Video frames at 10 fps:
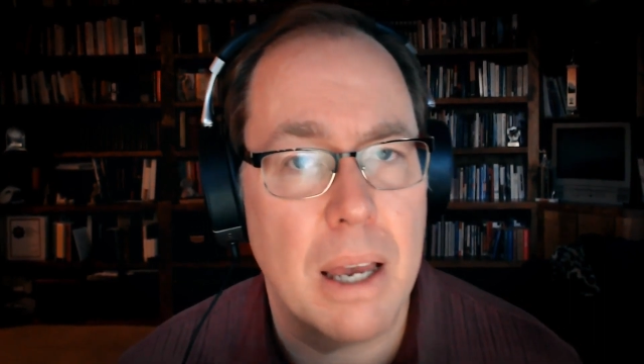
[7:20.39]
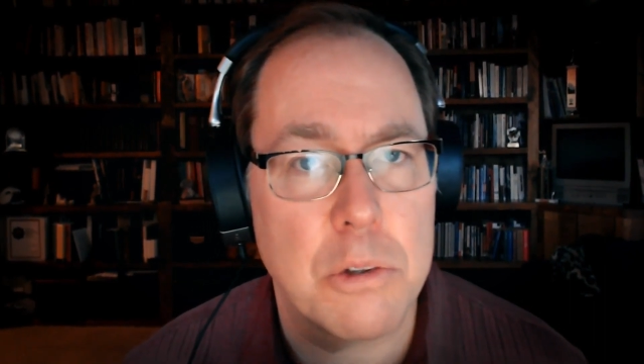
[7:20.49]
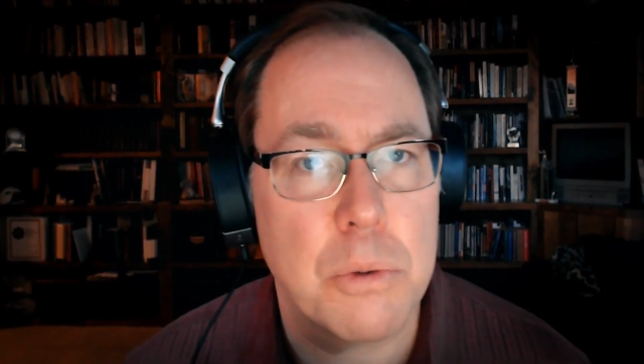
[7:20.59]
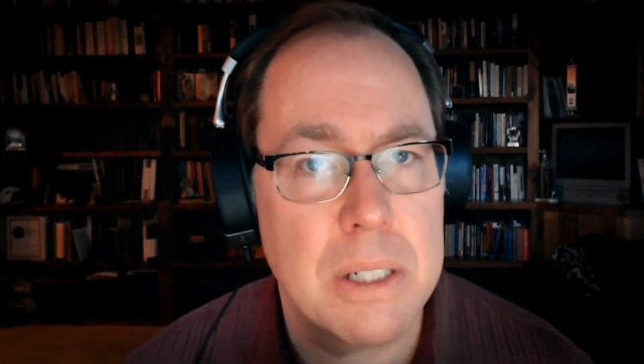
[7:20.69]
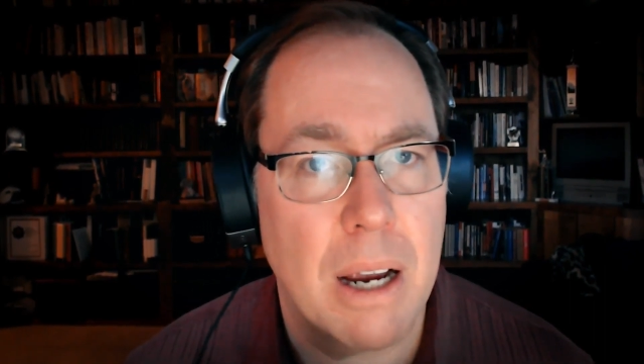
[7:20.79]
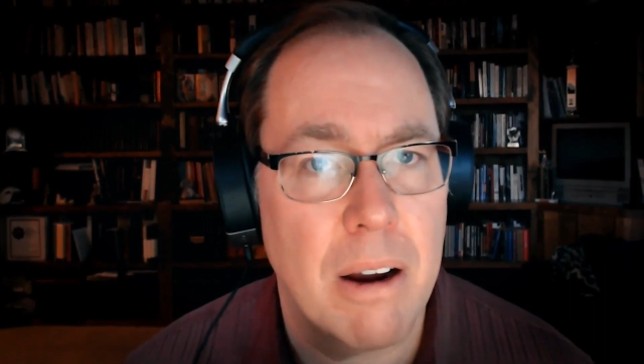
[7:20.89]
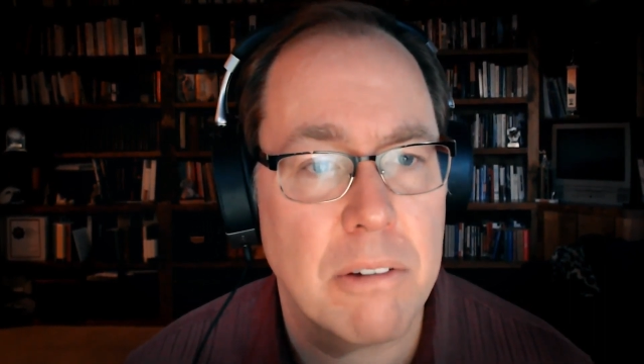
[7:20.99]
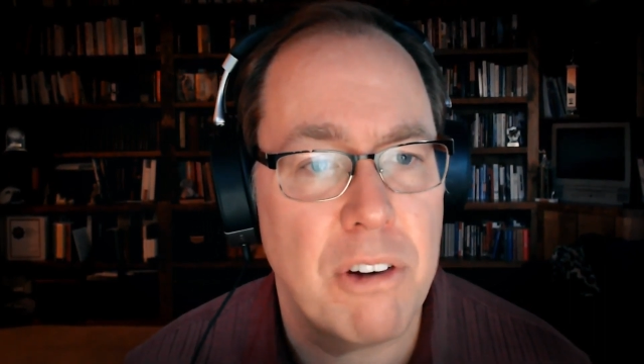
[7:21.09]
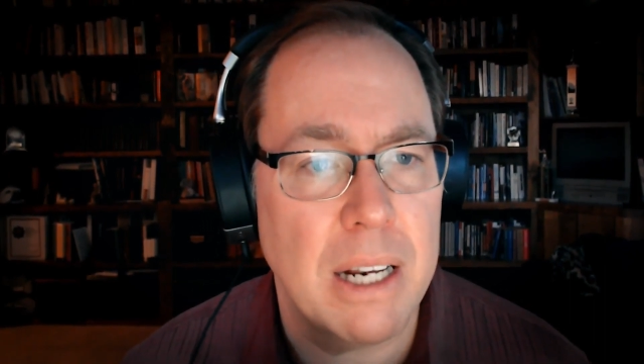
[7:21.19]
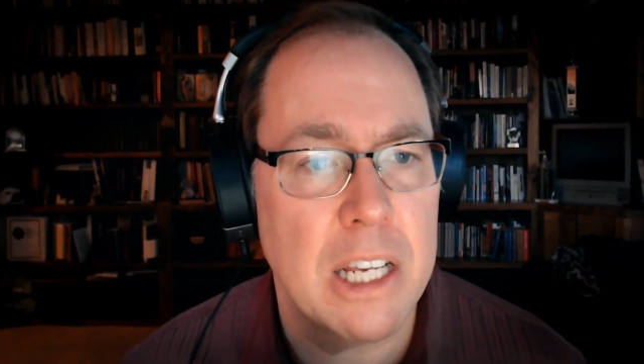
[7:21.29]
as retiring
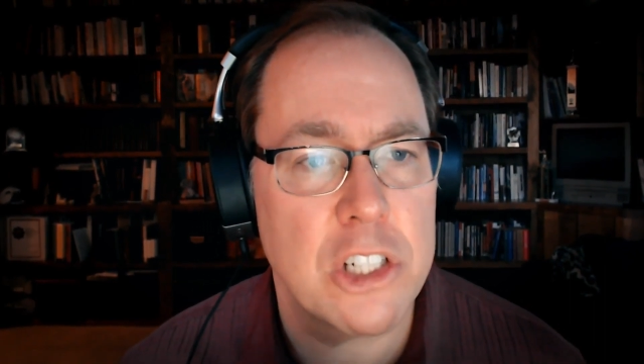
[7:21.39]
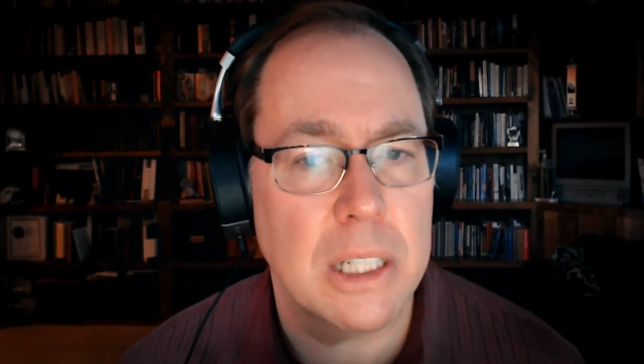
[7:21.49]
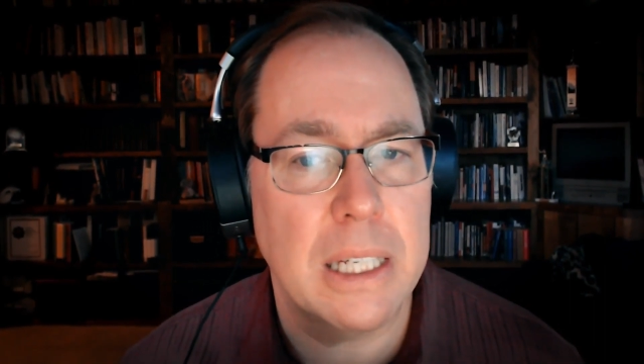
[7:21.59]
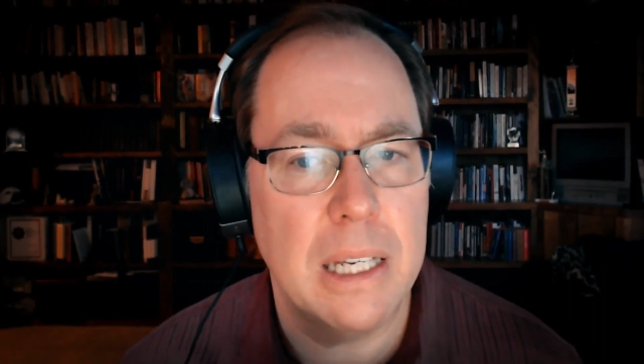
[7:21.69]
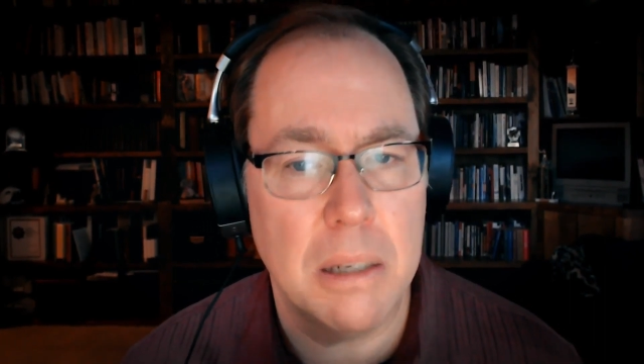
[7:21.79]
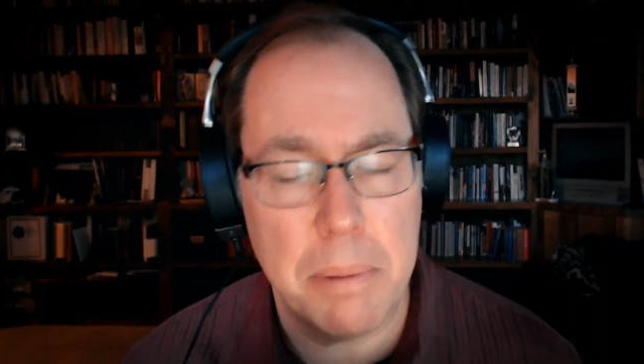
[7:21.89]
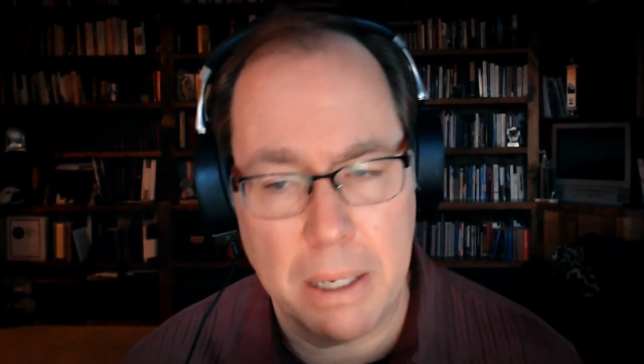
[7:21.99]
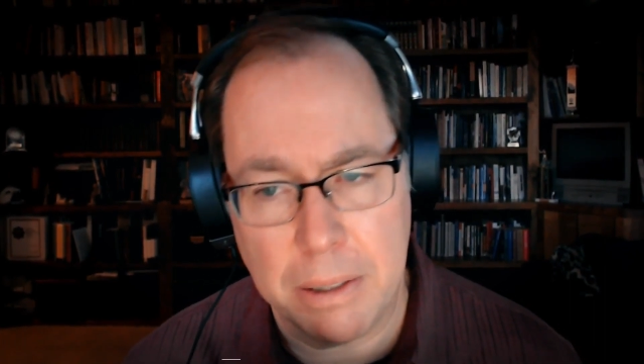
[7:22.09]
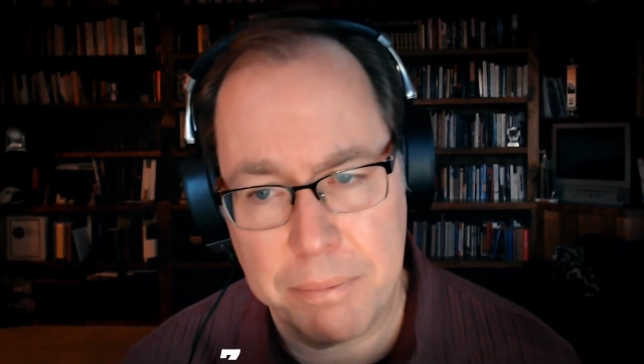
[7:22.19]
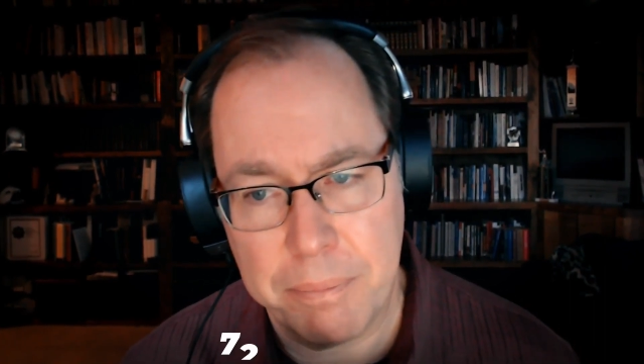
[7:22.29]
financially
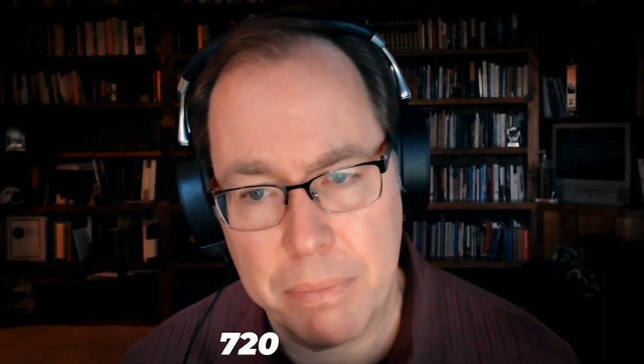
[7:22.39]
independent.